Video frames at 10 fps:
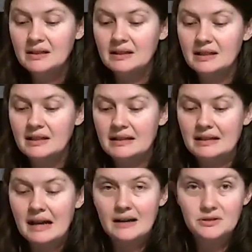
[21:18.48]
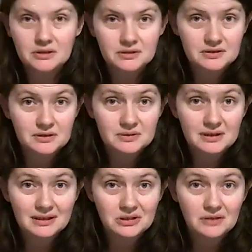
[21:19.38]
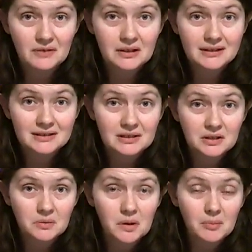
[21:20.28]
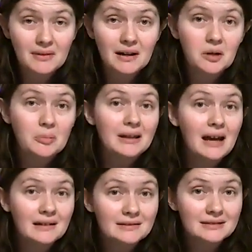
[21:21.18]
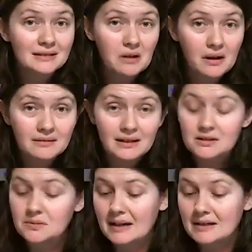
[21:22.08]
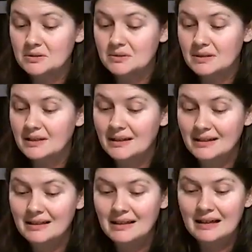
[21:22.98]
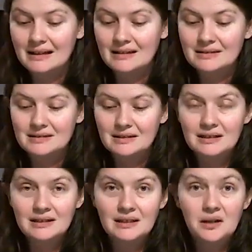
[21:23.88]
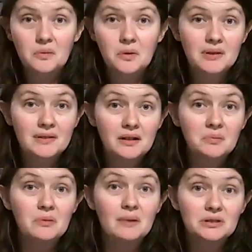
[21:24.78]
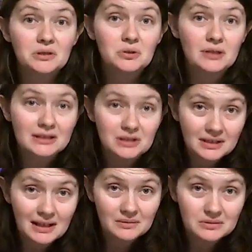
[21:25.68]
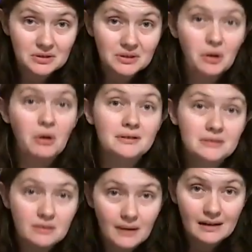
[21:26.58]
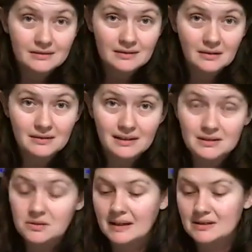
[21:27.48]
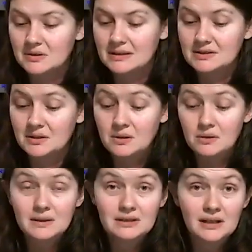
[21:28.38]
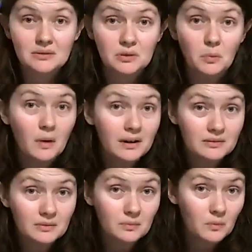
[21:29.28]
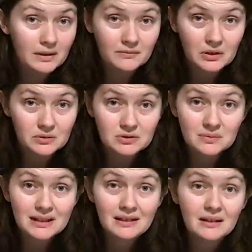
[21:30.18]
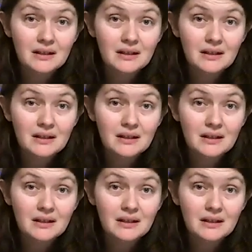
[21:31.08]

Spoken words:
The National Association of Holistic Aromatherapy has an online directory, and the Aromatherapy Registration Council also has an online directory. So you can reach out to one of those three.